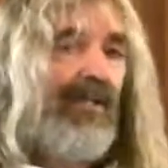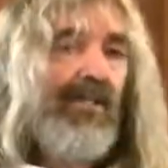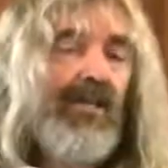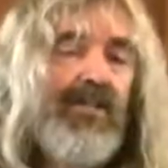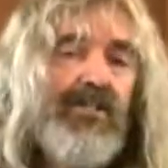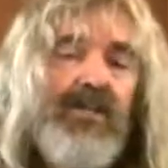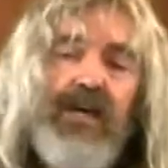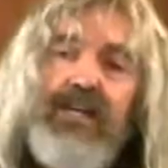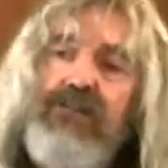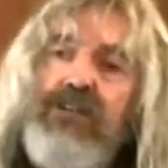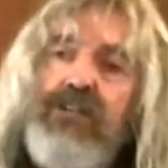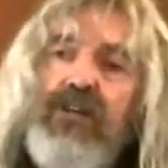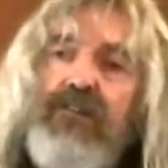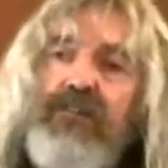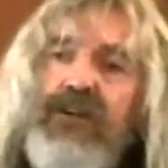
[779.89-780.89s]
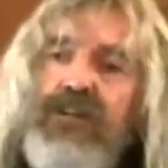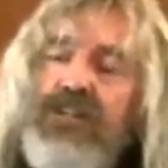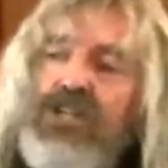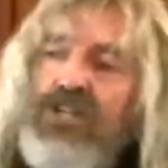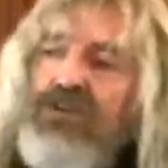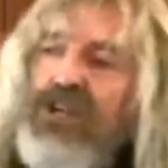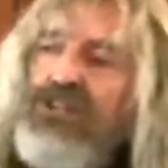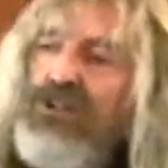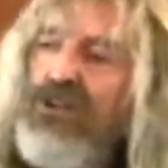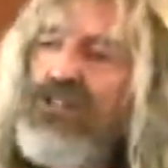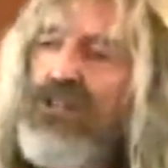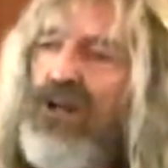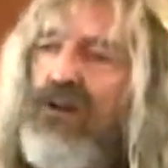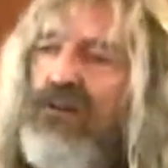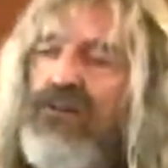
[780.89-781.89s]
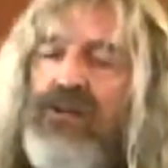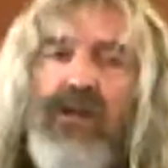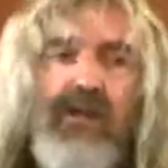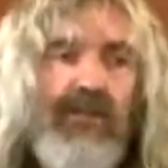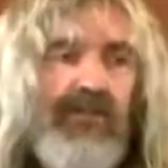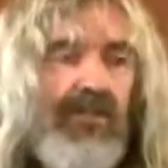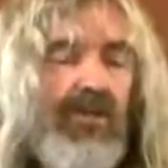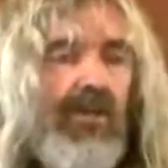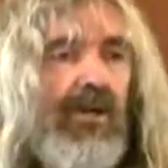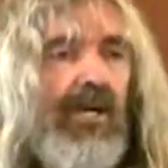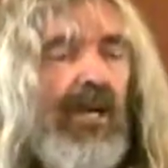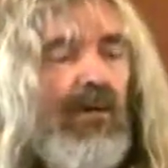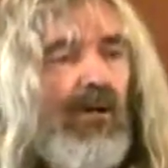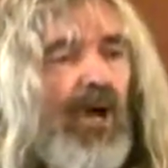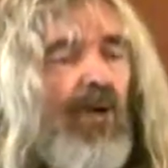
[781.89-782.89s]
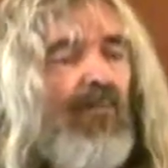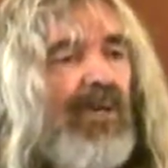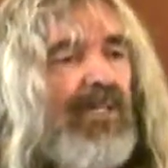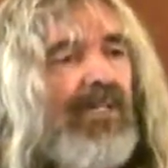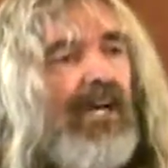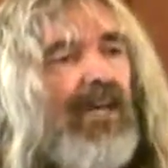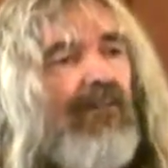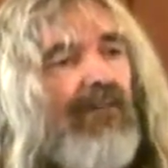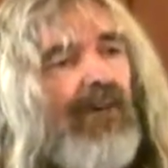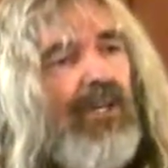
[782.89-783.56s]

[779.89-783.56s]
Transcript: It's not even enough to stretch ourselves to encompass life